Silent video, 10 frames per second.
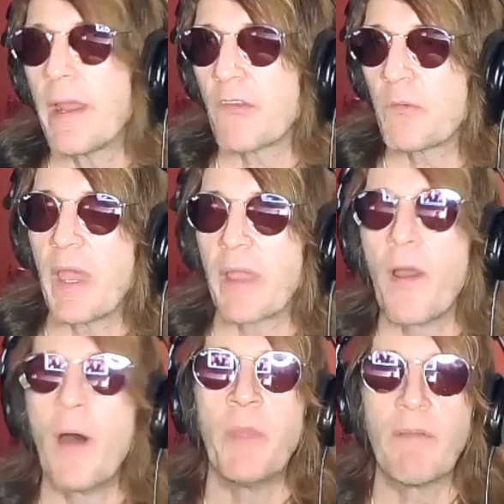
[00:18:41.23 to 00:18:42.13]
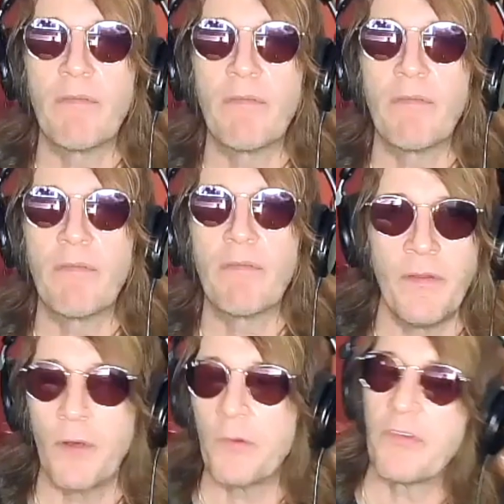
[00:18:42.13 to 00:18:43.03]
aspect coming from it in
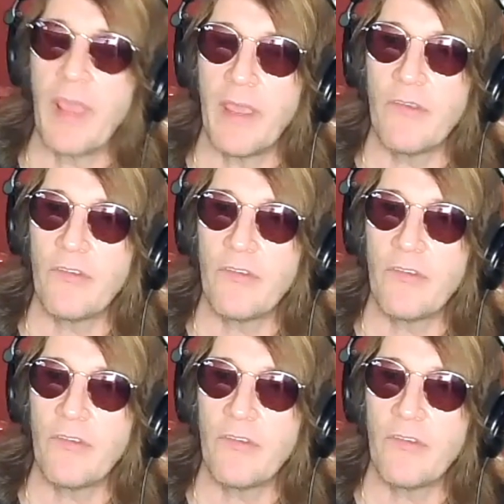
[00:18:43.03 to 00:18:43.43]
those days.